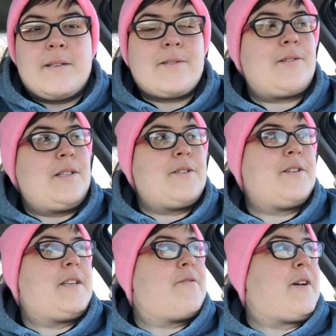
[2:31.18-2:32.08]
So
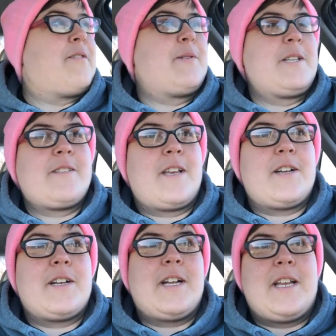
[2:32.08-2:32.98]
literally five minutes
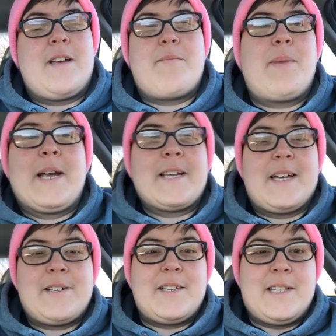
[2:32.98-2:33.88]
later and I'm back
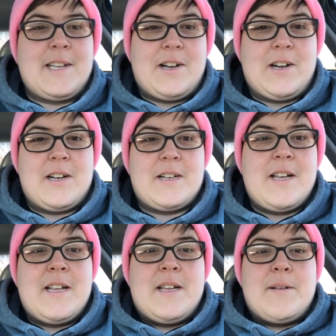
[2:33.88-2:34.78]
out in the car
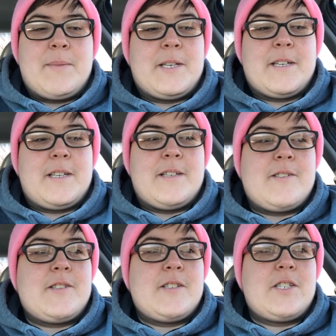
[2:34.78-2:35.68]

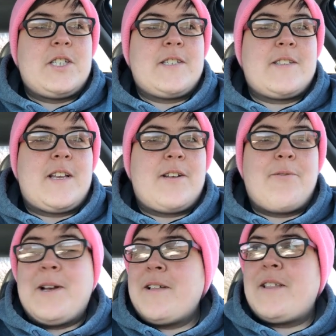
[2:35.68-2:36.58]
because she
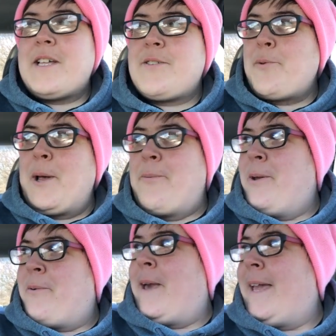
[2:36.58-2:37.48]
said, well, that's why
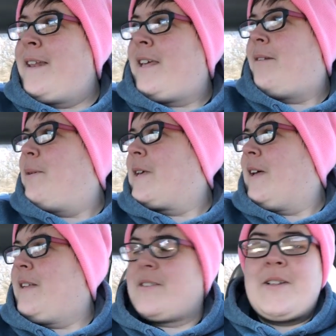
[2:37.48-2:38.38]
we waited
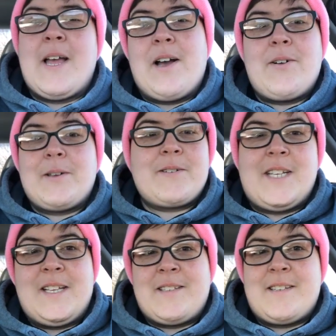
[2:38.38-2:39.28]
because now your
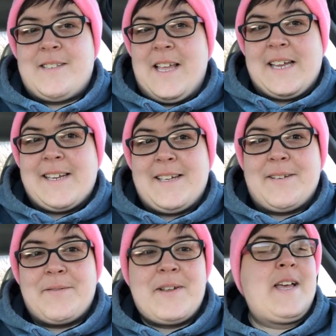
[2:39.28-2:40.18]
test is
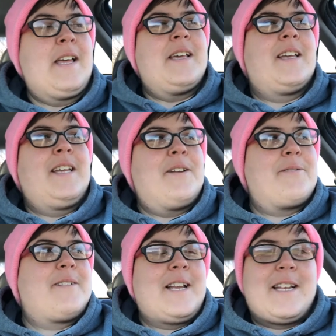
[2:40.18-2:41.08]
negative. It
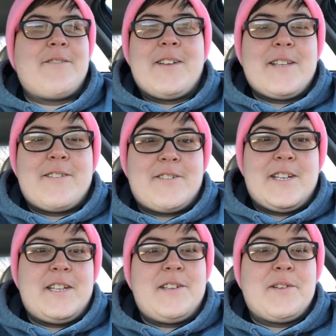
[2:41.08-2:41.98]
was negative
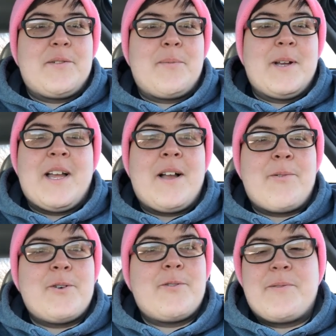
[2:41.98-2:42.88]
yesterday too, but I
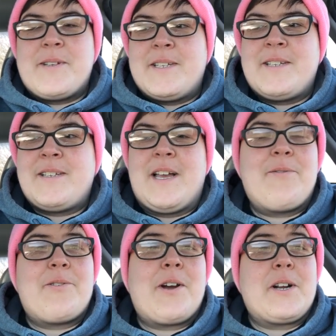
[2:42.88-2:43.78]
won't, I
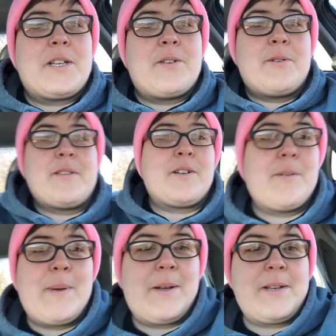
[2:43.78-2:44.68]
won't argue with her
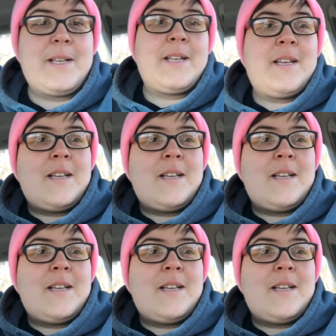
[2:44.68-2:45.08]
about it.